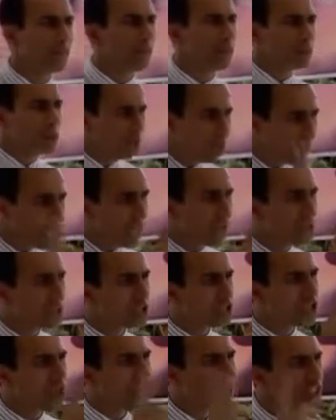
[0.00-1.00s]
Two
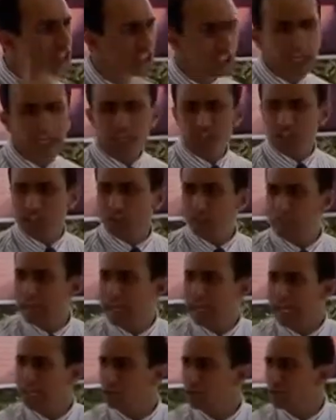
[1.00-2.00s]
leaders got jealous and
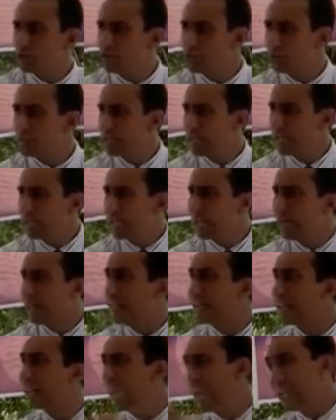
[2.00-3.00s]
began to speak
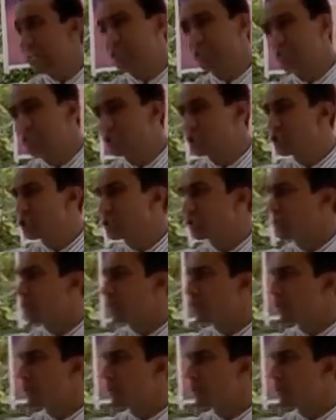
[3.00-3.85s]
against